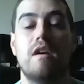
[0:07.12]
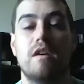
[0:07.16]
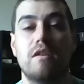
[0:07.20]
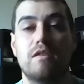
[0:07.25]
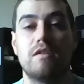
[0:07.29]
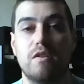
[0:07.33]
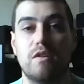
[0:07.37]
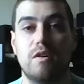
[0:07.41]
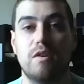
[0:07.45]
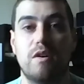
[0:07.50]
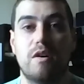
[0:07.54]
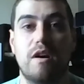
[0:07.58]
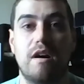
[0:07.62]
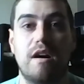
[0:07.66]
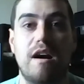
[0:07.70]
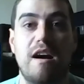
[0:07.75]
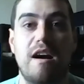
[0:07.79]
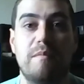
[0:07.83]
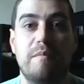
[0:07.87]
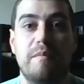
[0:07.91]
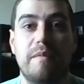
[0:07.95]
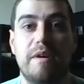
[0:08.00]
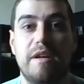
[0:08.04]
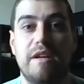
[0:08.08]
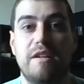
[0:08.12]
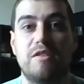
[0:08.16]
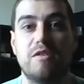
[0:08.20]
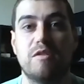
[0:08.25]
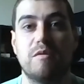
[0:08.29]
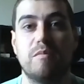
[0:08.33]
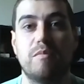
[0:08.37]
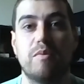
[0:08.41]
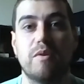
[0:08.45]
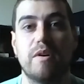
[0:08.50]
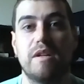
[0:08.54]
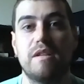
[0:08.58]
So I'm
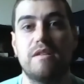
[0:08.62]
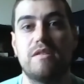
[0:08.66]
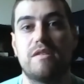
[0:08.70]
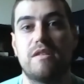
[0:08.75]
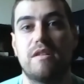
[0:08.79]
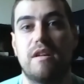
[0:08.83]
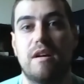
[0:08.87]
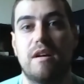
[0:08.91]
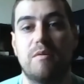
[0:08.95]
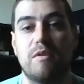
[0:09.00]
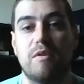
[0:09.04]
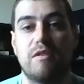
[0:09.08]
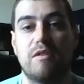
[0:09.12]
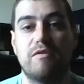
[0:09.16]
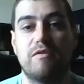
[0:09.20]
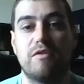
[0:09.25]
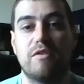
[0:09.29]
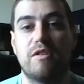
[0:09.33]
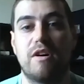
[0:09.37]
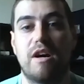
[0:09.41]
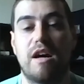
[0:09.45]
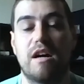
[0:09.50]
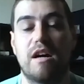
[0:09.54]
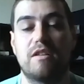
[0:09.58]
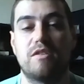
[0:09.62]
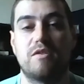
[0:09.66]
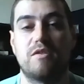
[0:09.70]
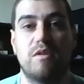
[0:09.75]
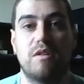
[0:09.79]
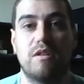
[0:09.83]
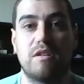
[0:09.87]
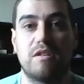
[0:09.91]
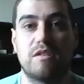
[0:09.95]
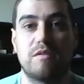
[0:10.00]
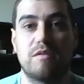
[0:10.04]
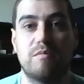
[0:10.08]
Adrian and I work for
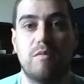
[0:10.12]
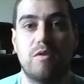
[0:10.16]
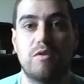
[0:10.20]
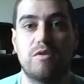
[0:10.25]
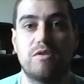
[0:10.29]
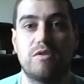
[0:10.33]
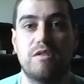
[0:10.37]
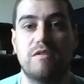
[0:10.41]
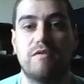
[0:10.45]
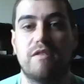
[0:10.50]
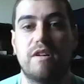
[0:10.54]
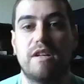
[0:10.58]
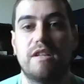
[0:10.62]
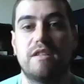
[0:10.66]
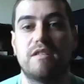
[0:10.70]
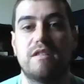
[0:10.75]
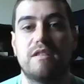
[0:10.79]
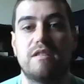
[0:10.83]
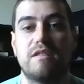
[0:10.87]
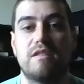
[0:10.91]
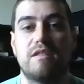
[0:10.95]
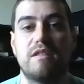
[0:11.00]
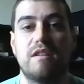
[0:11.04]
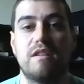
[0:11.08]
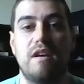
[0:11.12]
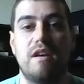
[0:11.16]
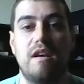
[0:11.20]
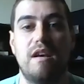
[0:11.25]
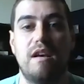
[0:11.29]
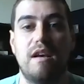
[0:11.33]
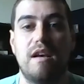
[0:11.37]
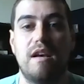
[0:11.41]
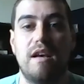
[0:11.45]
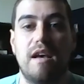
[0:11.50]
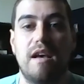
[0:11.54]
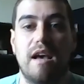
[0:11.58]
Actuonix Motion Devices.
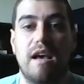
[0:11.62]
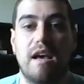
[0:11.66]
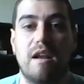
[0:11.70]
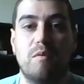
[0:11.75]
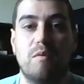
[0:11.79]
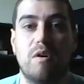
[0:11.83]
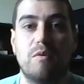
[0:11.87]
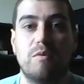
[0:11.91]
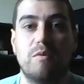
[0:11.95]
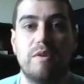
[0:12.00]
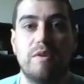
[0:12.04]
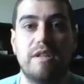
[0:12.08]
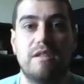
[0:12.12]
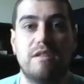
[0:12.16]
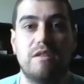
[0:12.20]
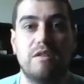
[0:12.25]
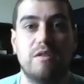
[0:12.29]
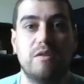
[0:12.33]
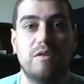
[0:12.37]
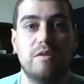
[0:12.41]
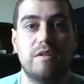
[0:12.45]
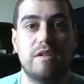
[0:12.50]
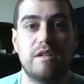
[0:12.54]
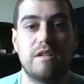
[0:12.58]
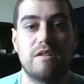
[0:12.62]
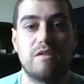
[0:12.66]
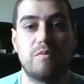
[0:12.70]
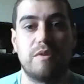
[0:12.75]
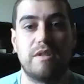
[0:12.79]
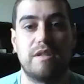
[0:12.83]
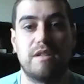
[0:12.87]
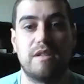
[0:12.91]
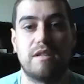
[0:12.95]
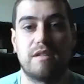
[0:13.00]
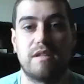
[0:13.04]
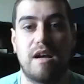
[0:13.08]
And what we do is
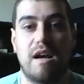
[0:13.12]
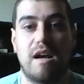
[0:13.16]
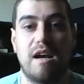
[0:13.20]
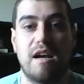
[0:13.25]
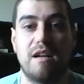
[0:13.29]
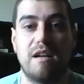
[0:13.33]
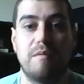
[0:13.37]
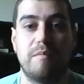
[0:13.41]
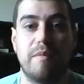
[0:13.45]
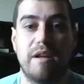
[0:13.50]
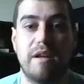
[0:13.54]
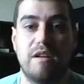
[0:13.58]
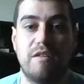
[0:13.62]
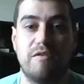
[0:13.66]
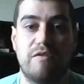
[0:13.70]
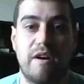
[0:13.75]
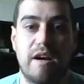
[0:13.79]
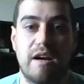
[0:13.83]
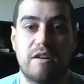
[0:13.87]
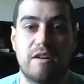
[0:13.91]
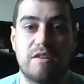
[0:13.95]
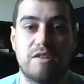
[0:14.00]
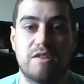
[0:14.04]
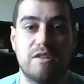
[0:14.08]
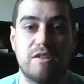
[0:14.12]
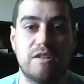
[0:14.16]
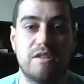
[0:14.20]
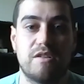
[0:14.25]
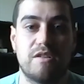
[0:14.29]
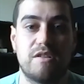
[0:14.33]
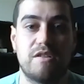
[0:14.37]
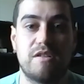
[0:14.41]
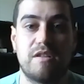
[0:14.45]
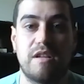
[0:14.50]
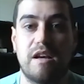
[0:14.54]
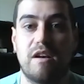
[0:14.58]
we design, manufacture, and
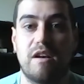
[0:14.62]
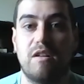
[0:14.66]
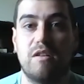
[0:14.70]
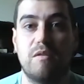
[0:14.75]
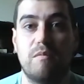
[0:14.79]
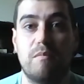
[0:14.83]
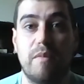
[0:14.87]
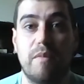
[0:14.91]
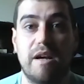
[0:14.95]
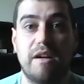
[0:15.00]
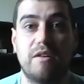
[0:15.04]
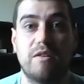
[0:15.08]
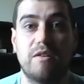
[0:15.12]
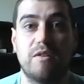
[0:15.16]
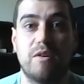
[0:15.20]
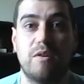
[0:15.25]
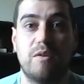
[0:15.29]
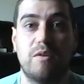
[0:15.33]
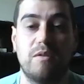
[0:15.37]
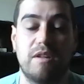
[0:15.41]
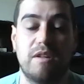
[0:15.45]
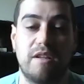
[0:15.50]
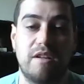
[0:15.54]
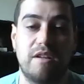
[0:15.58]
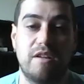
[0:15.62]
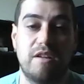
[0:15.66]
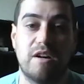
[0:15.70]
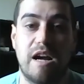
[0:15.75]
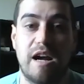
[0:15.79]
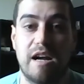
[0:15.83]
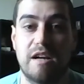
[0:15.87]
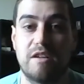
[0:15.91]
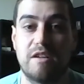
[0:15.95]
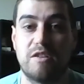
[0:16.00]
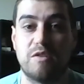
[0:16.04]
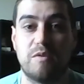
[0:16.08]
sell micro linear
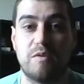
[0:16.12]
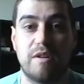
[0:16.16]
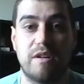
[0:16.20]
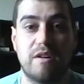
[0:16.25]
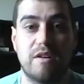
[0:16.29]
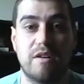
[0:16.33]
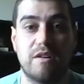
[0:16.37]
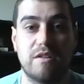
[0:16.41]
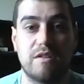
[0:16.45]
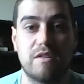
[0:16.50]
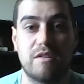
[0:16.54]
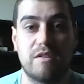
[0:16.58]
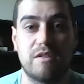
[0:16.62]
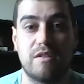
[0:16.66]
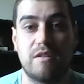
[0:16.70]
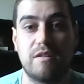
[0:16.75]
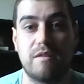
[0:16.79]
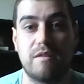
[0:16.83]
actuators.